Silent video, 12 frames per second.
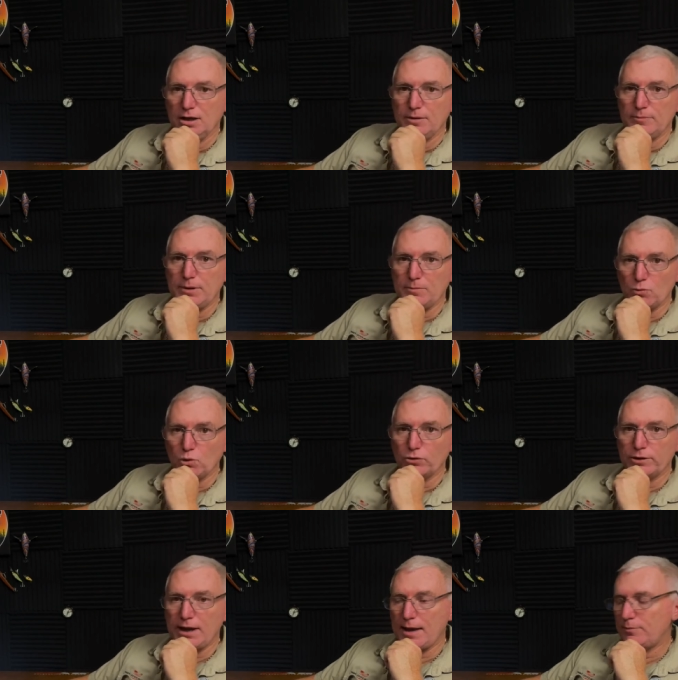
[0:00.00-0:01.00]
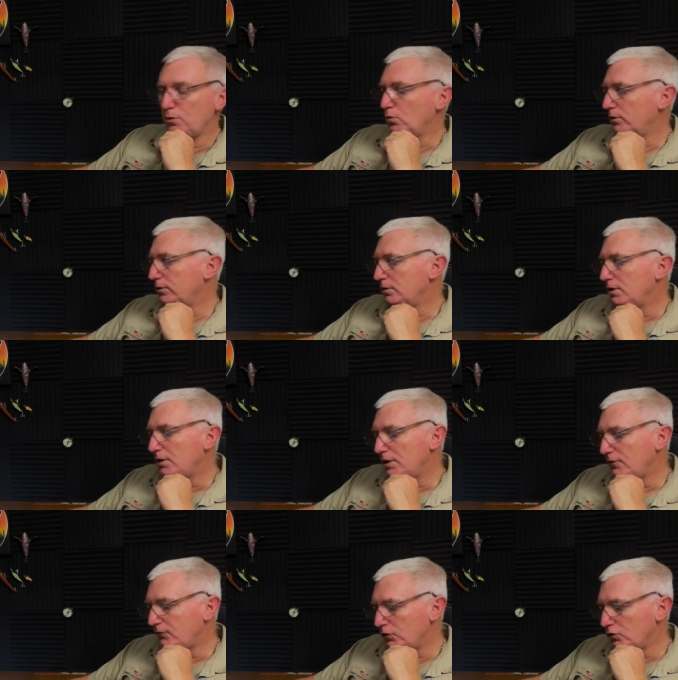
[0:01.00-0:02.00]
be more than happy with it
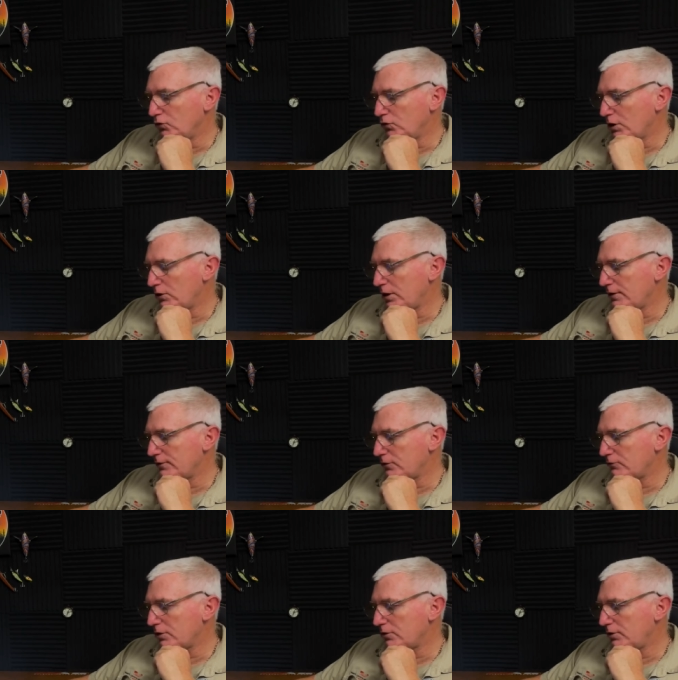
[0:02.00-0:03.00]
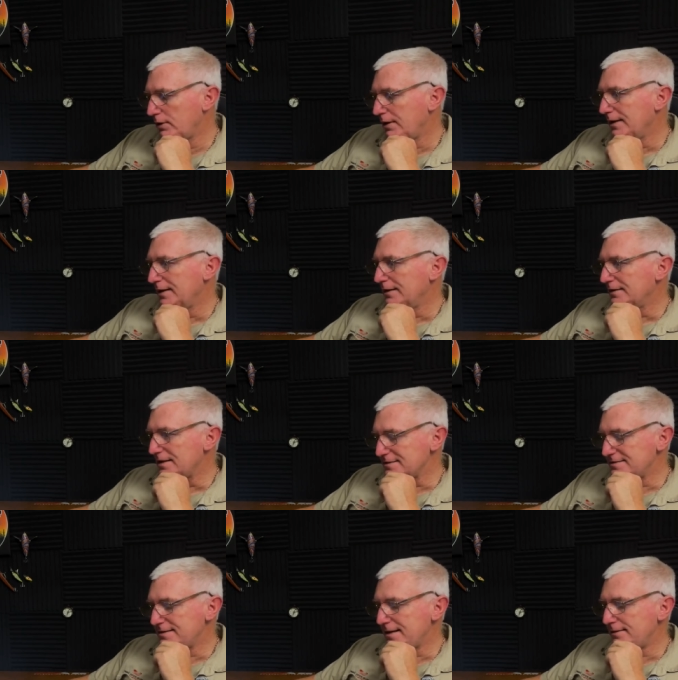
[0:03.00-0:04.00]
if you do go down that road. That
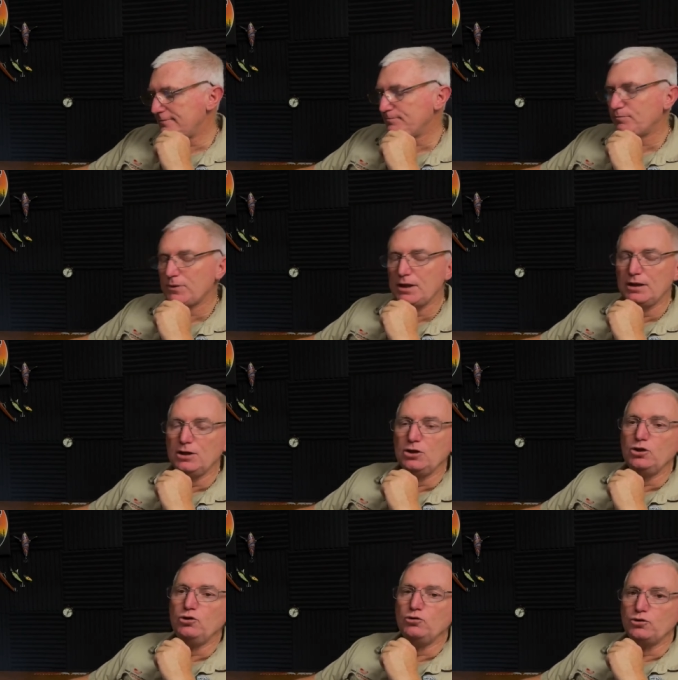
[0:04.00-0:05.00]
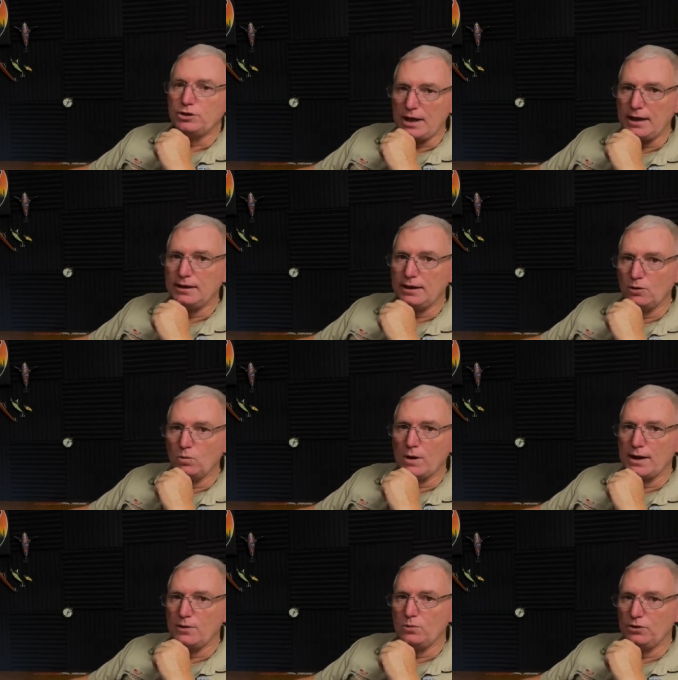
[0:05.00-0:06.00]
said, you can get
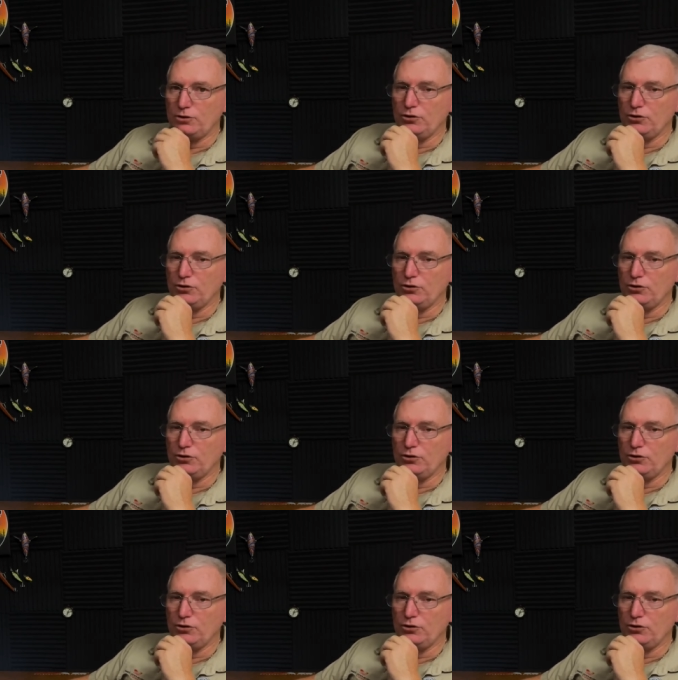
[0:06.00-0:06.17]
away with